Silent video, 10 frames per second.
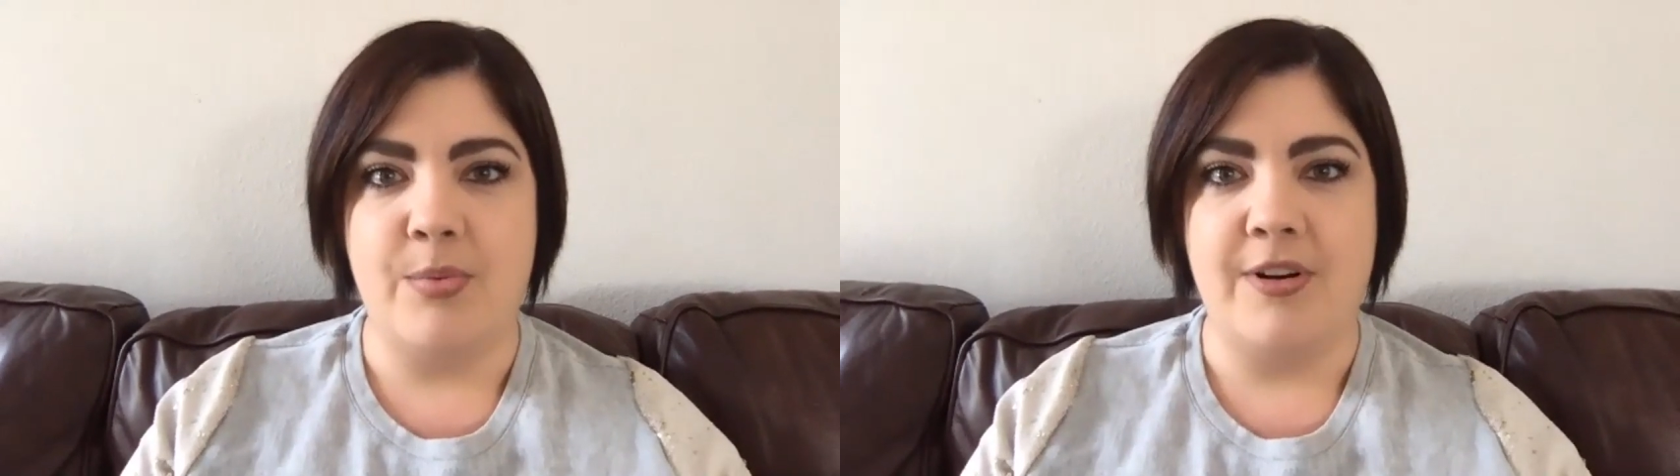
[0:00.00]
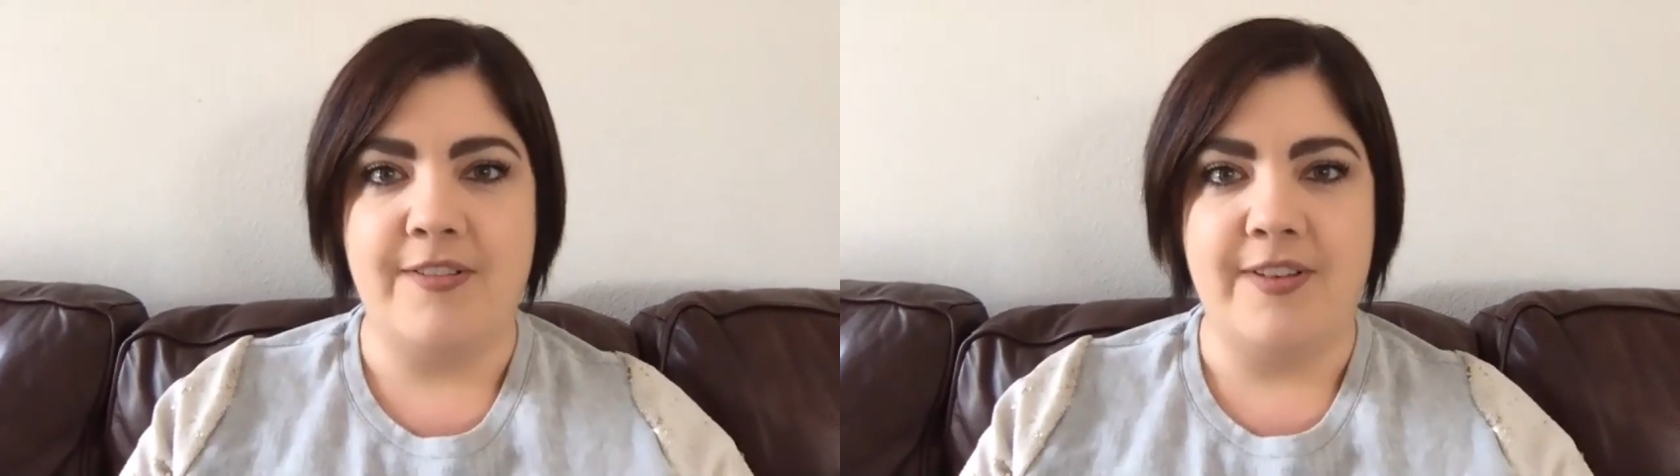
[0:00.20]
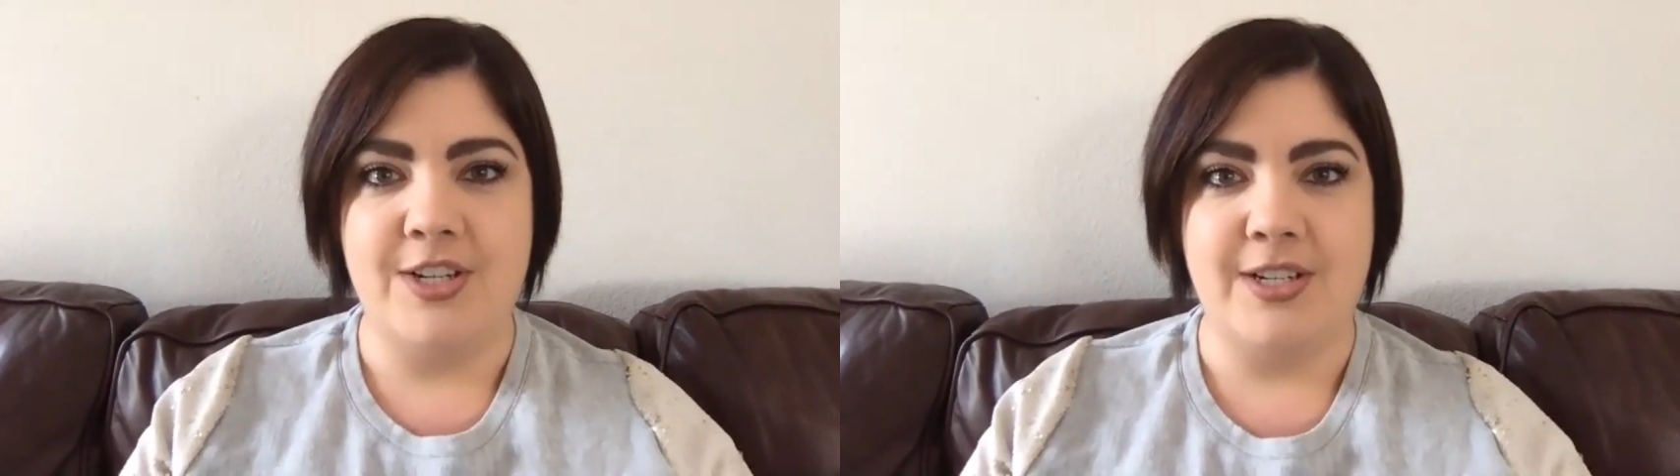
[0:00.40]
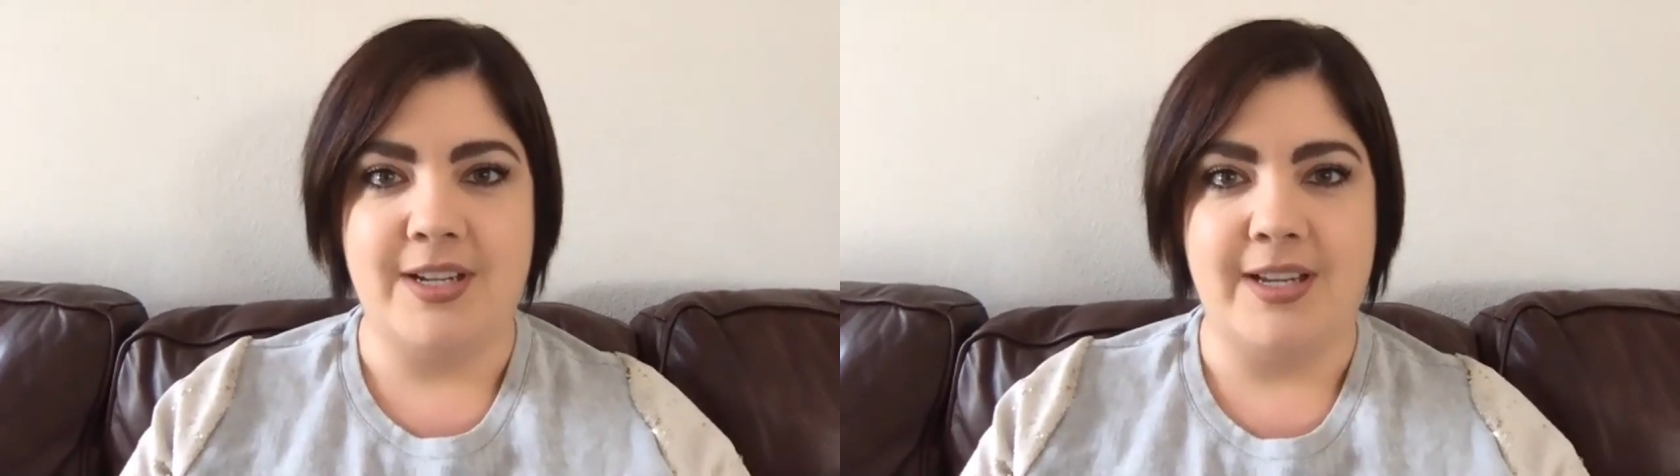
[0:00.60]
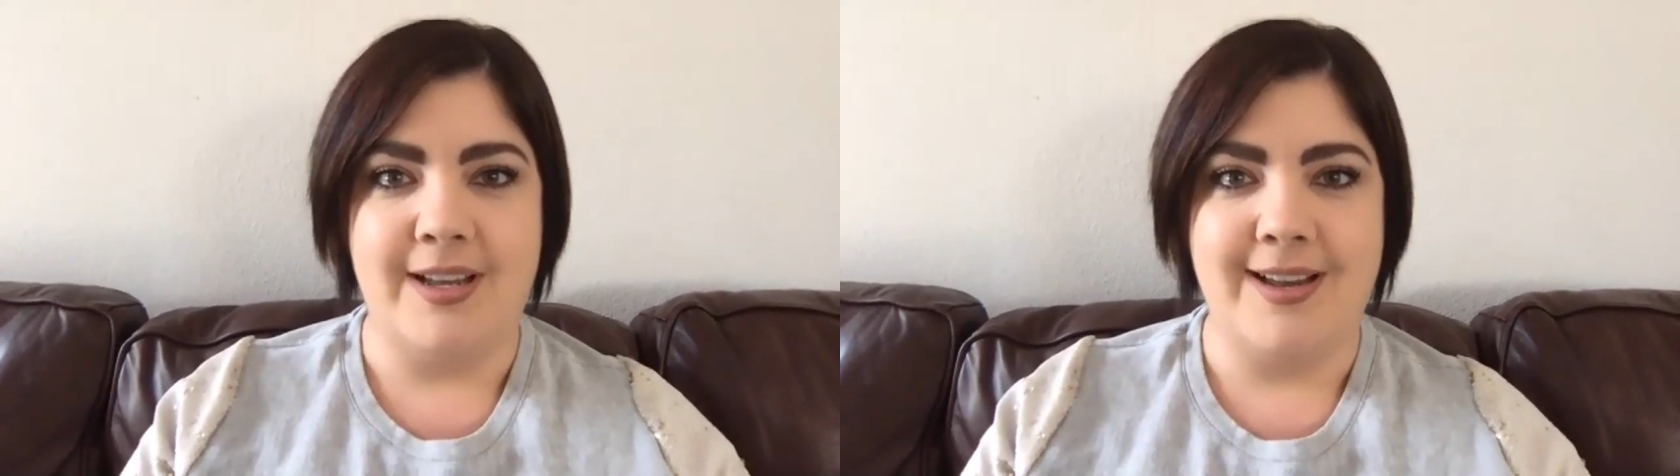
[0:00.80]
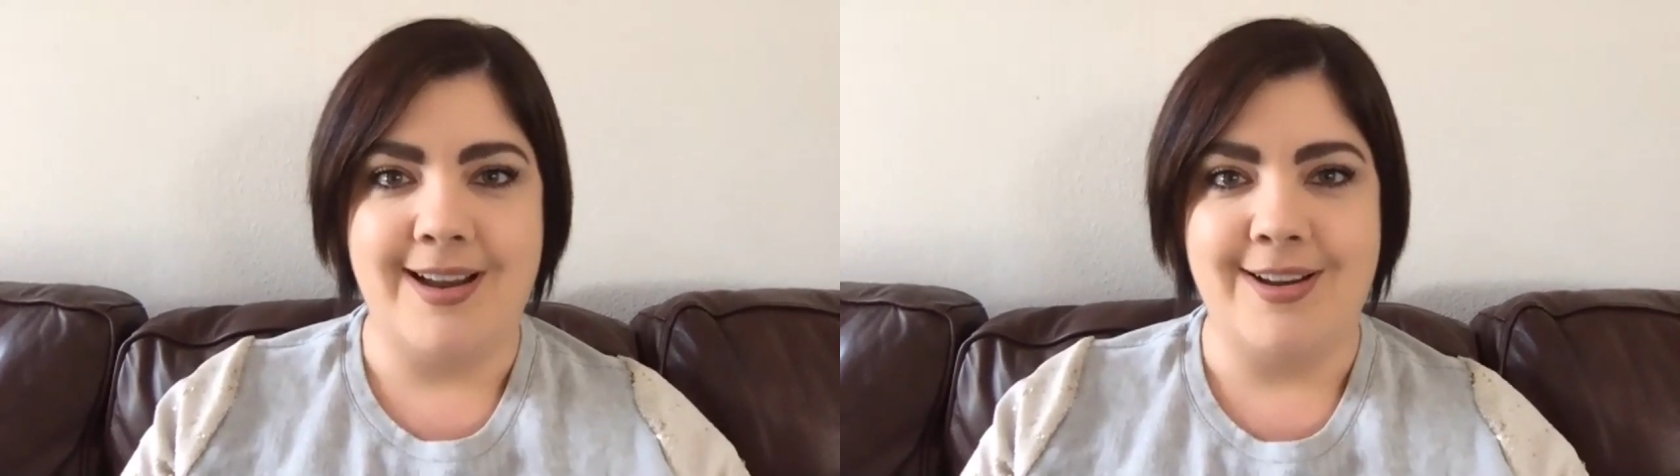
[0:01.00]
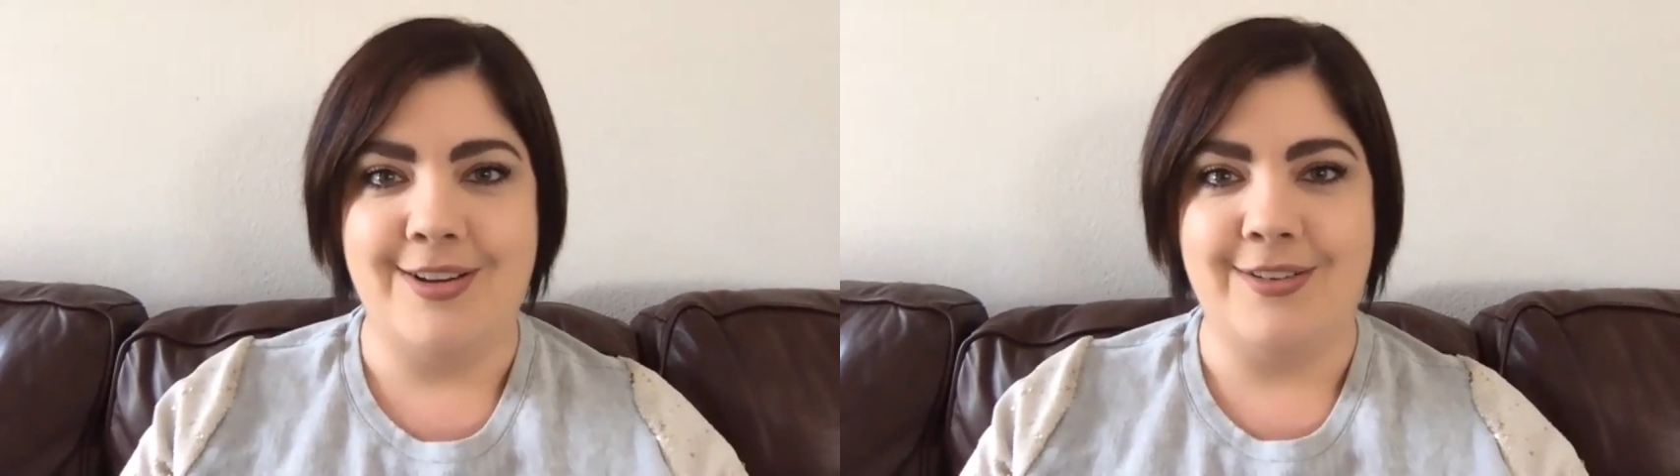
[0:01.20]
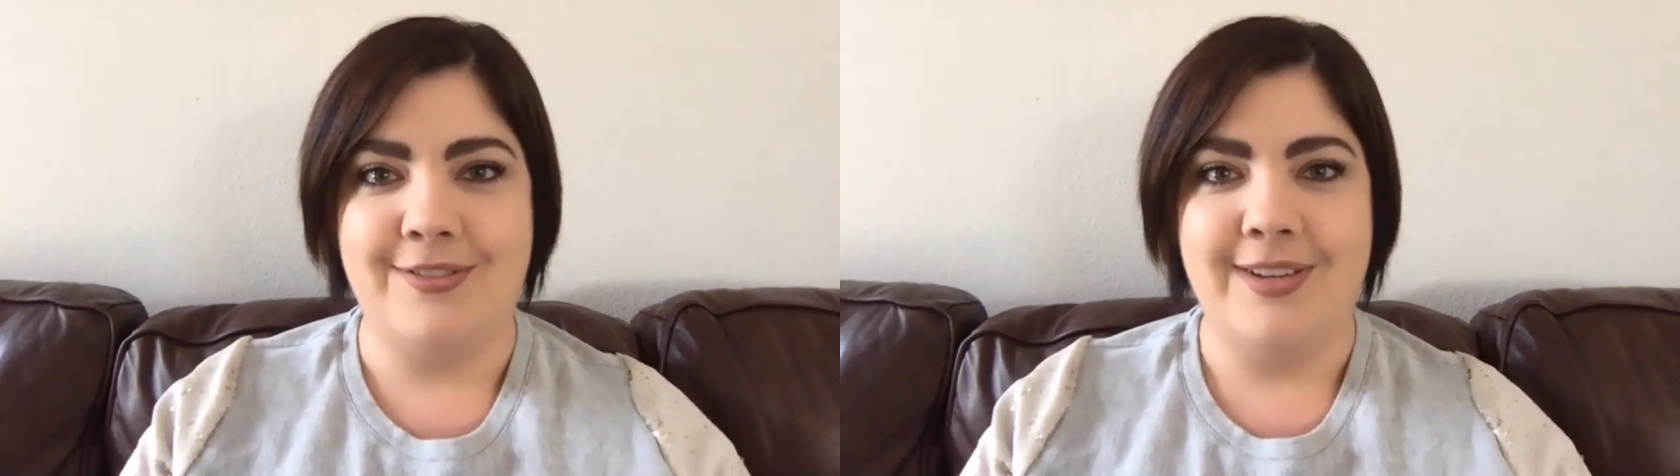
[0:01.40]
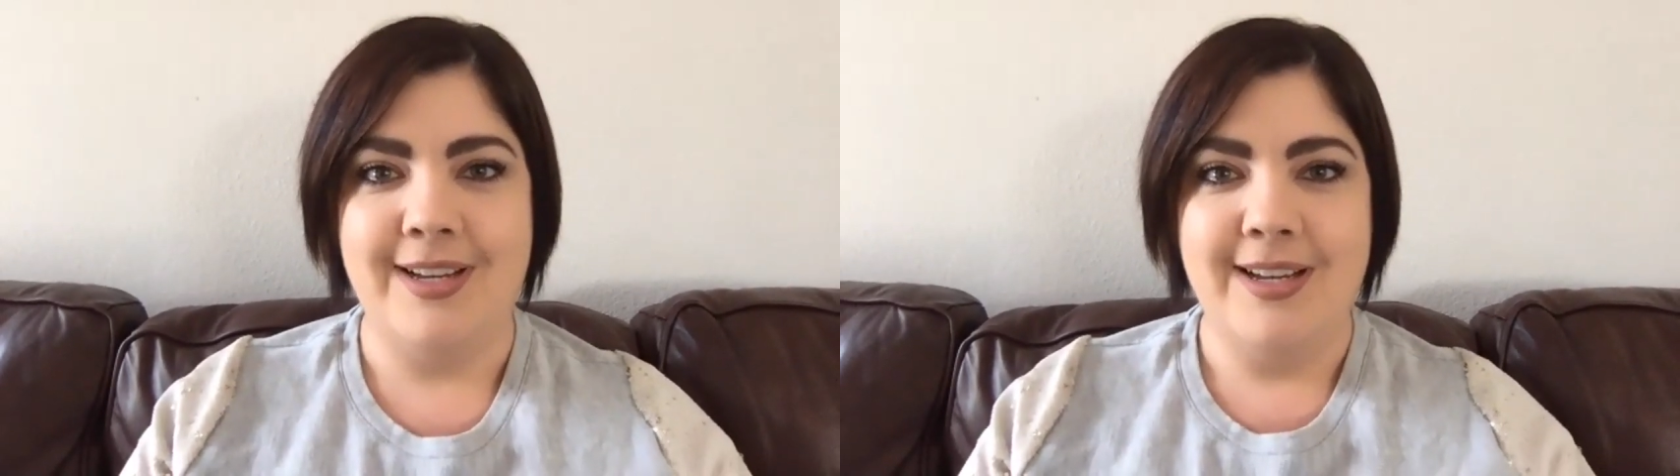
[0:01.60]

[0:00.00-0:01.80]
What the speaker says: profession can kind of